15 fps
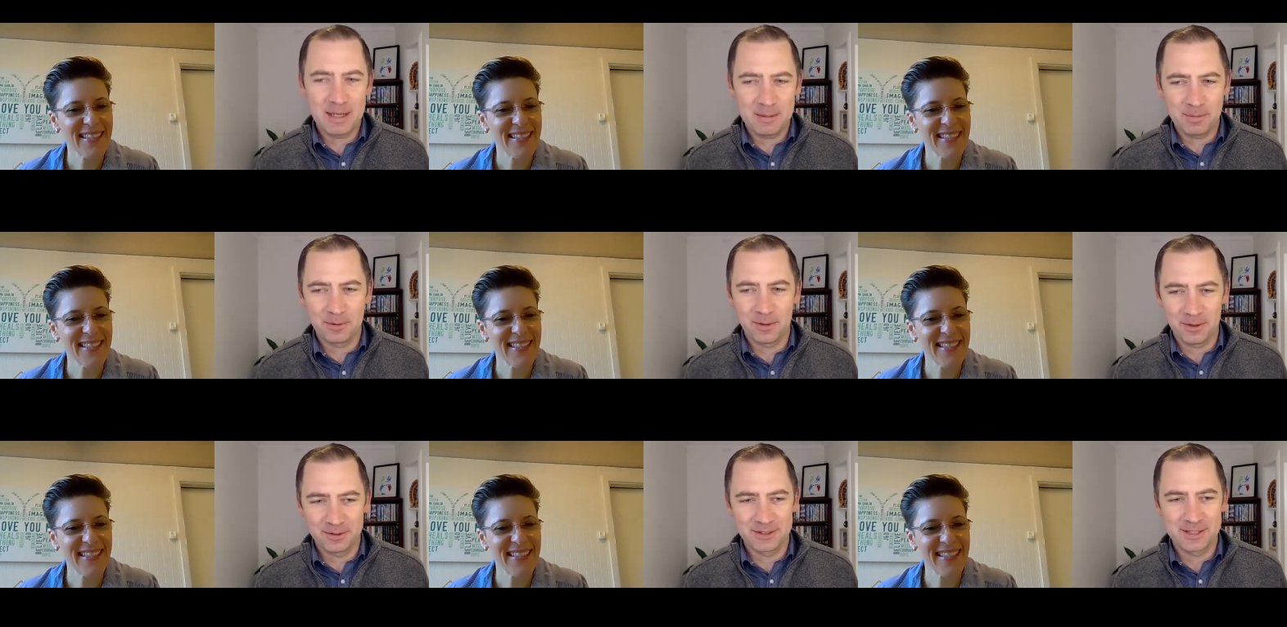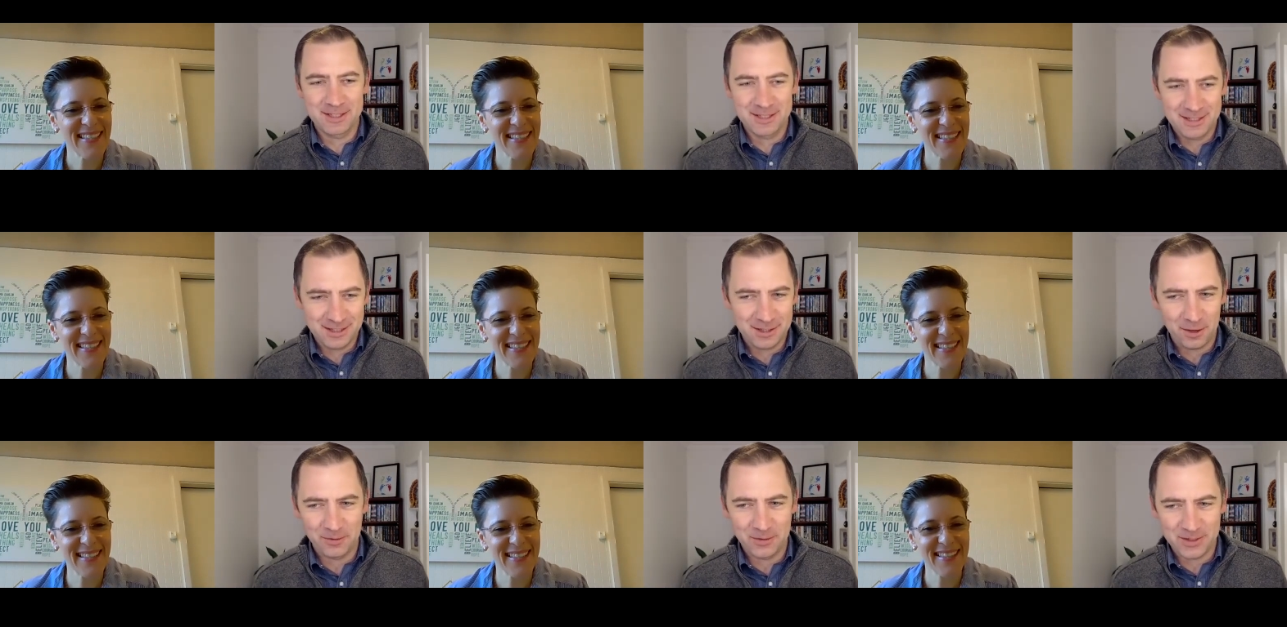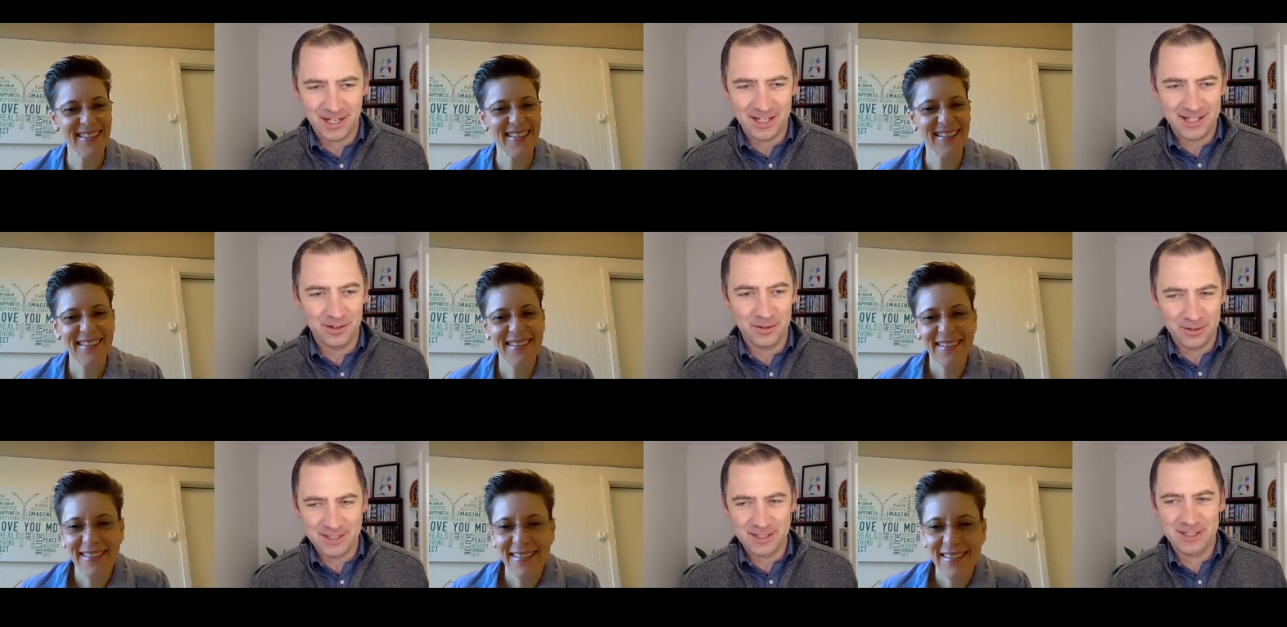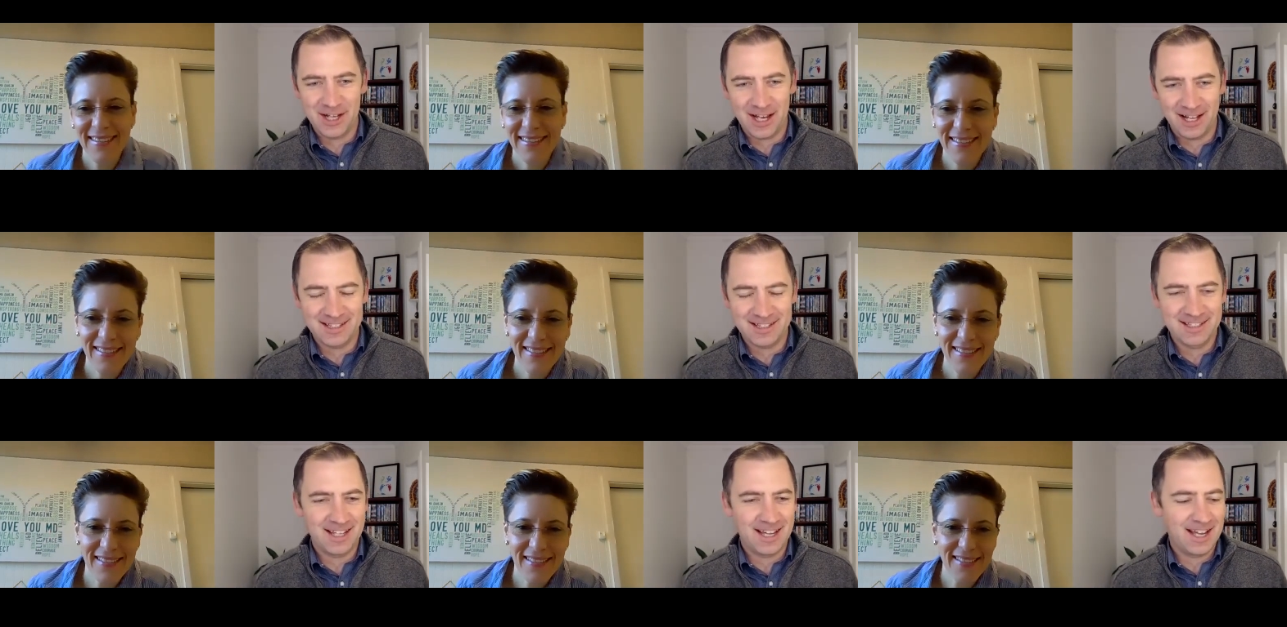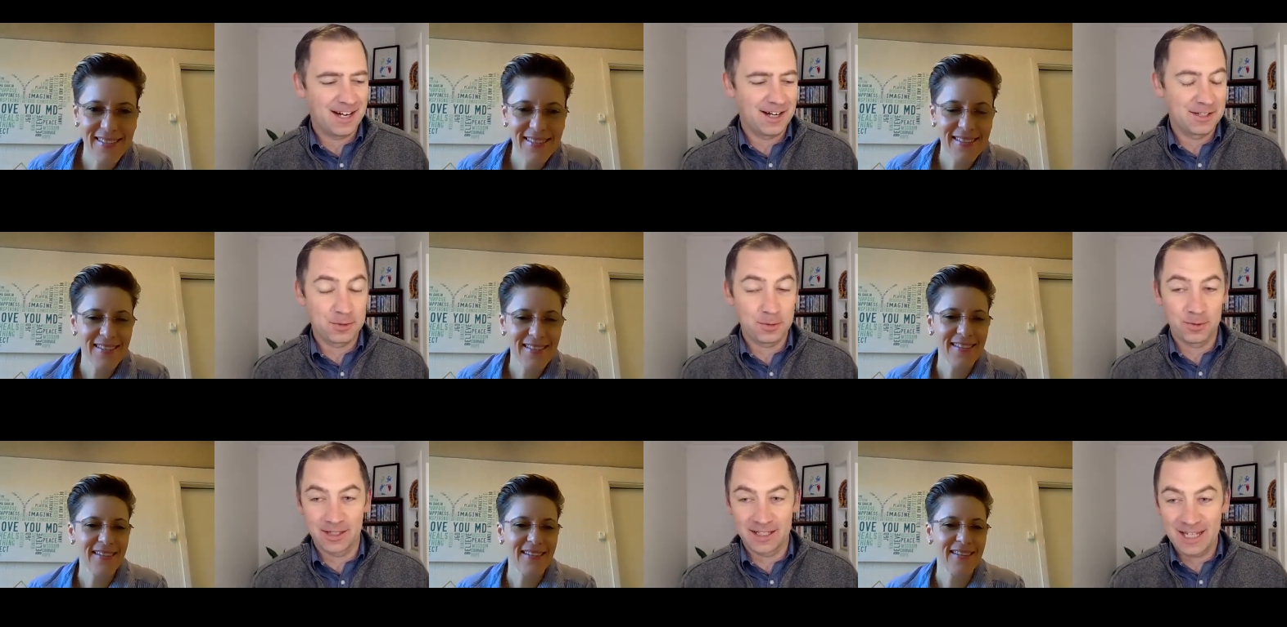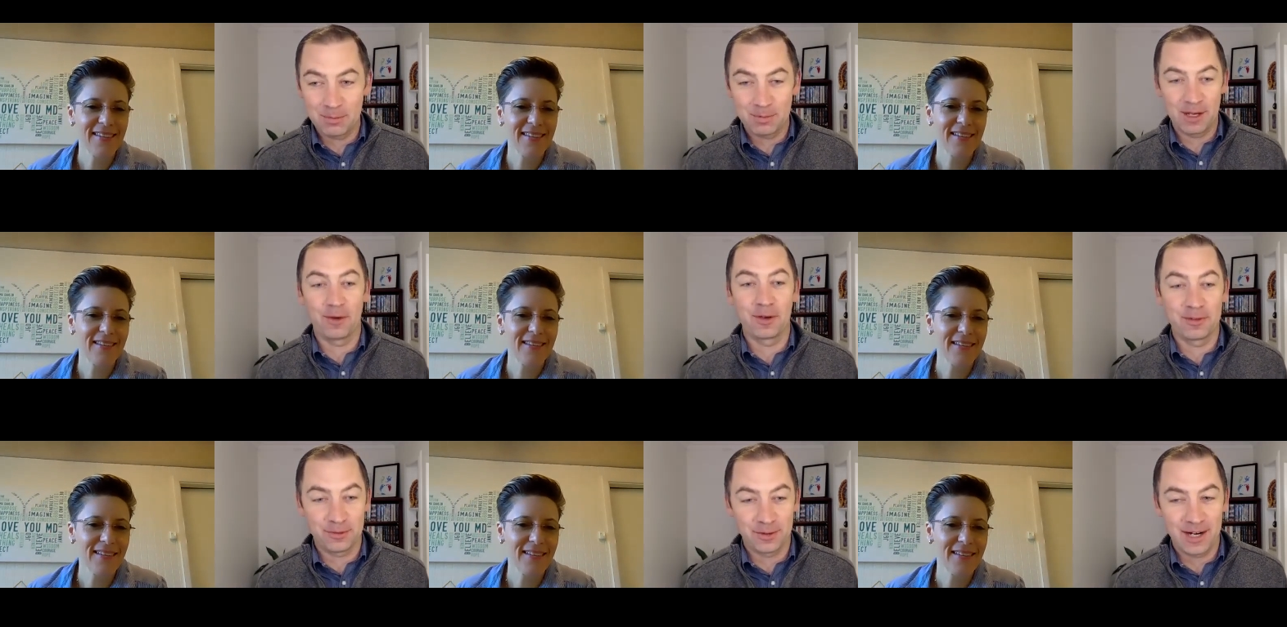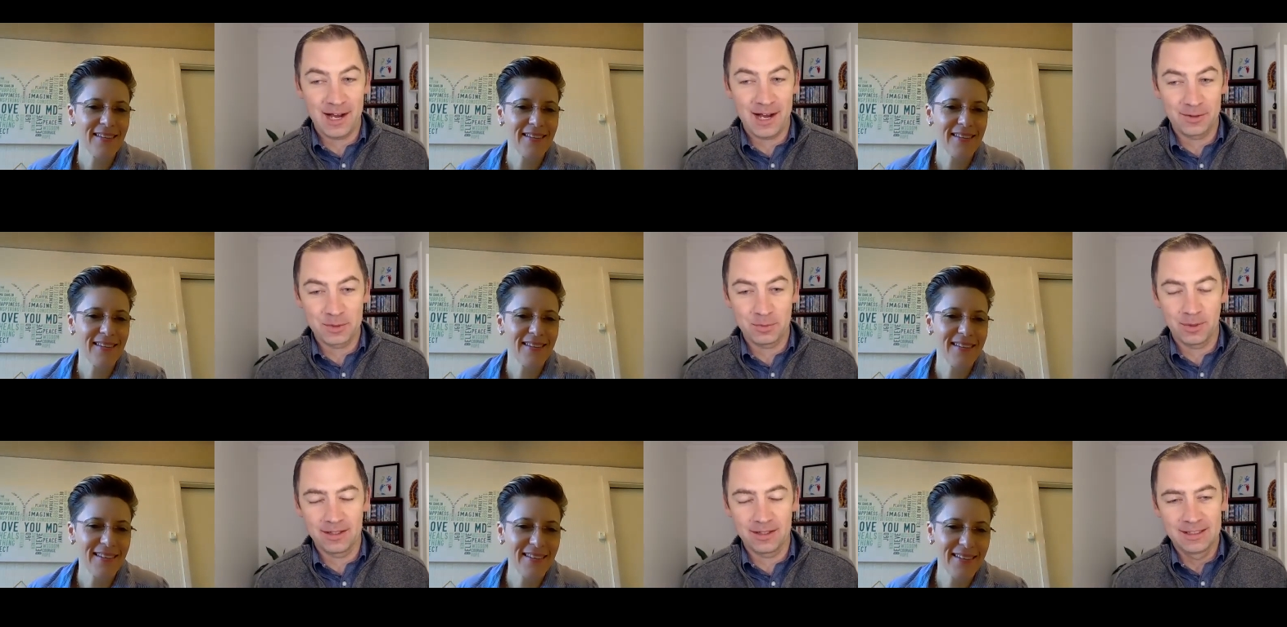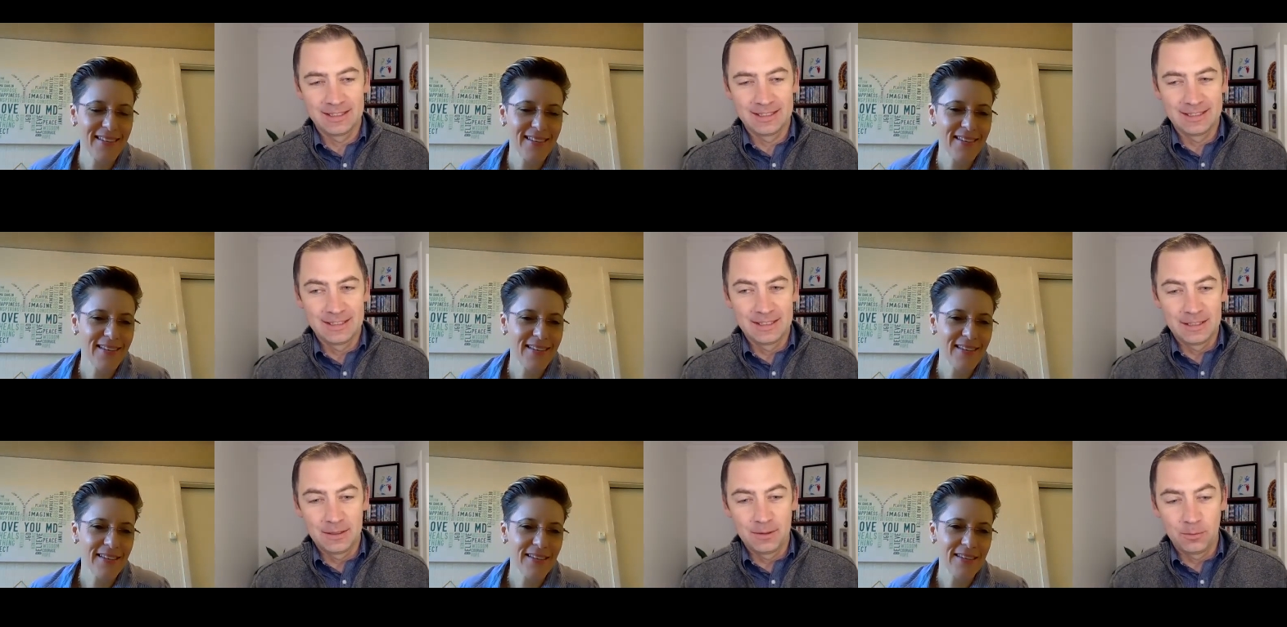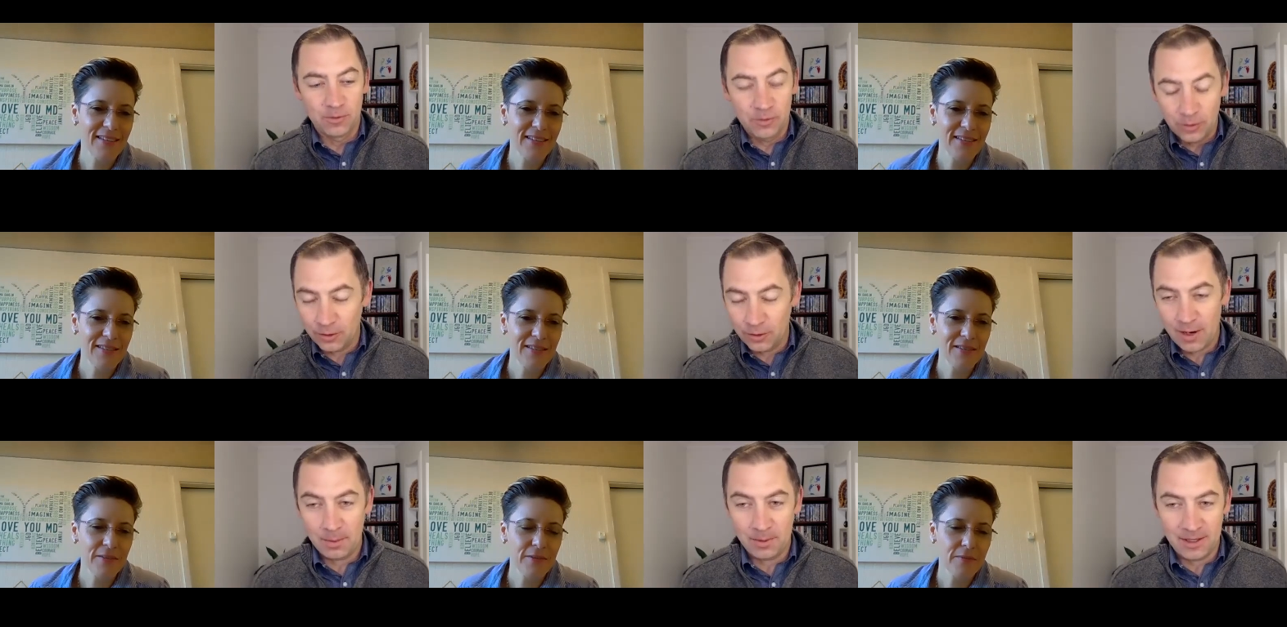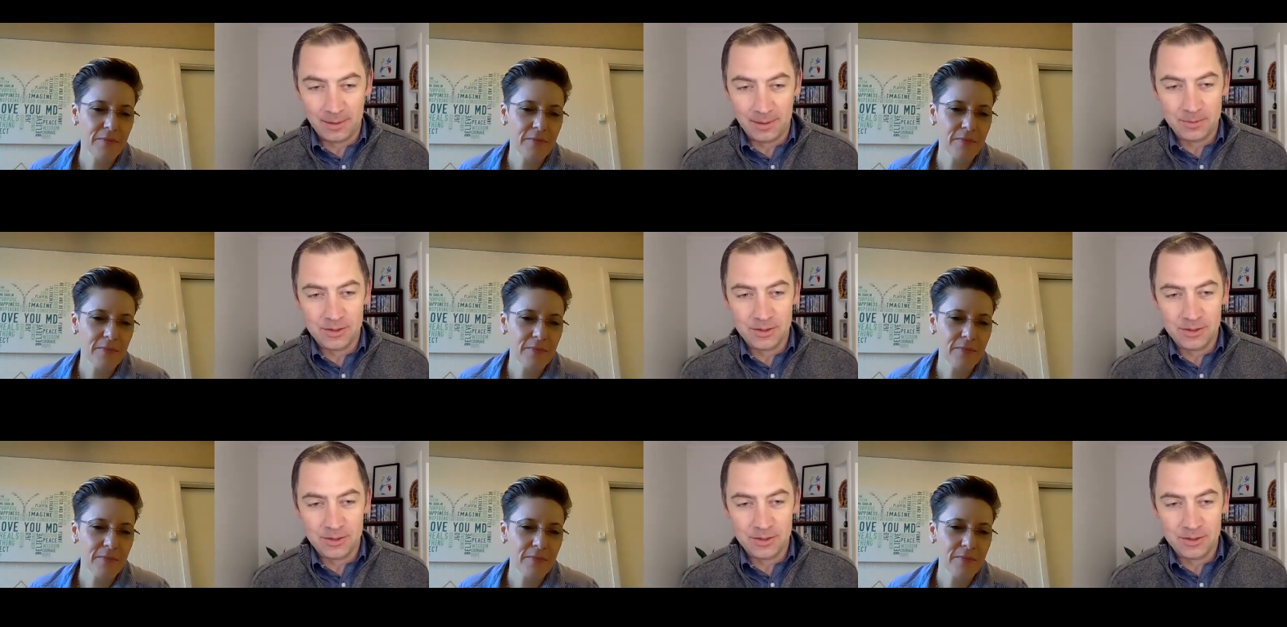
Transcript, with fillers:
Speaker 1: people on this conversation on these chats and I just want to keep going for hours, but we've got to wrap it up.